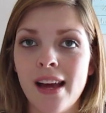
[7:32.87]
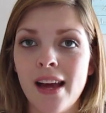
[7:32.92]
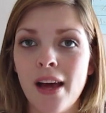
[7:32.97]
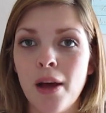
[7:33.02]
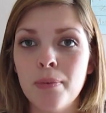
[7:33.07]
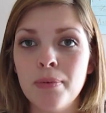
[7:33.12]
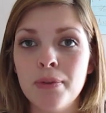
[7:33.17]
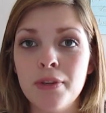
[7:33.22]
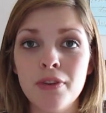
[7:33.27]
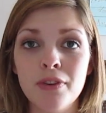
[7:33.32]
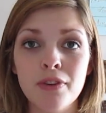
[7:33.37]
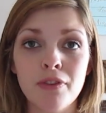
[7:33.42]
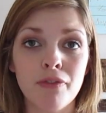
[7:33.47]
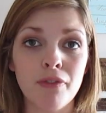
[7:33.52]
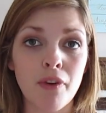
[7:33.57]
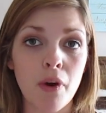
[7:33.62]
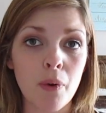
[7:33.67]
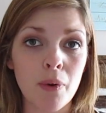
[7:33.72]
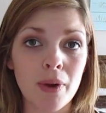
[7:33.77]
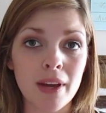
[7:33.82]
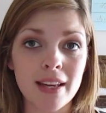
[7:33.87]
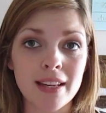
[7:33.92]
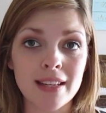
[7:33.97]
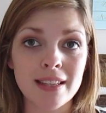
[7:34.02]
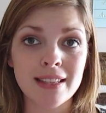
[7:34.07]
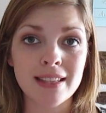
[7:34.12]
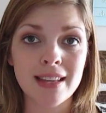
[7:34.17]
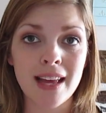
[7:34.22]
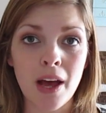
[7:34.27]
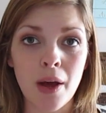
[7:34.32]
helps you to
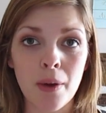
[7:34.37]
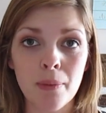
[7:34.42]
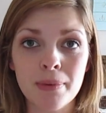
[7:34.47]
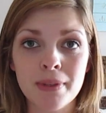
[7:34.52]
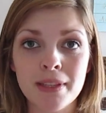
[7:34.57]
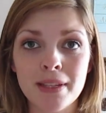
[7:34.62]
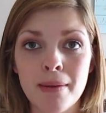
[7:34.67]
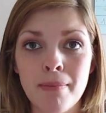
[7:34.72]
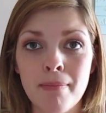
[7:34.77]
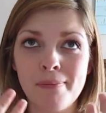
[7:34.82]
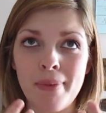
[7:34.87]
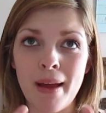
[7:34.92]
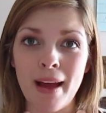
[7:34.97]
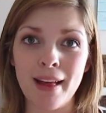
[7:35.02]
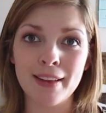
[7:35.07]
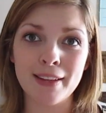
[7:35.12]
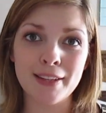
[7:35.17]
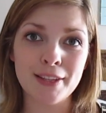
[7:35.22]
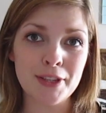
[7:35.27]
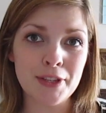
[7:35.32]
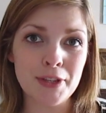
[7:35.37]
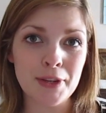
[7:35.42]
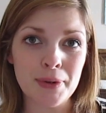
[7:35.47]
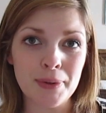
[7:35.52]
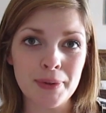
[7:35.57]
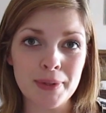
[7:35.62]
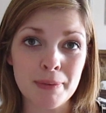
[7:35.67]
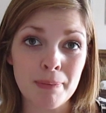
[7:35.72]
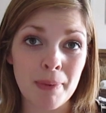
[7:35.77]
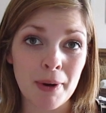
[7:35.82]
focus, helps to balance
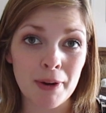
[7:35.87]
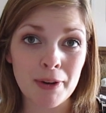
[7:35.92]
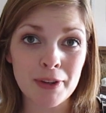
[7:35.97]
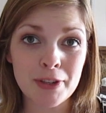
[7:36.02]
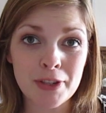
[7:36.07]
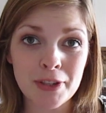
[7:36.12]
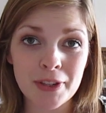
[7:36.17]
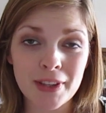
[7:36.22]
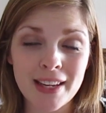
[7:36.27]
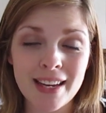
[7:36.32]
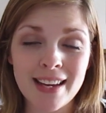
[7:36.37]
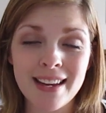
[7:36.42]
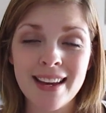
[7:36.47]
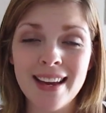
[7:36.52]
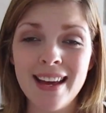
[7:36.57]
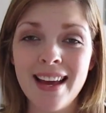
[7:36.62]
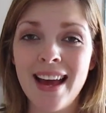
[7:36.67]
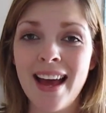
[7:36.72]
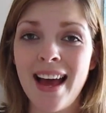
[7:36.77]
you spiritually.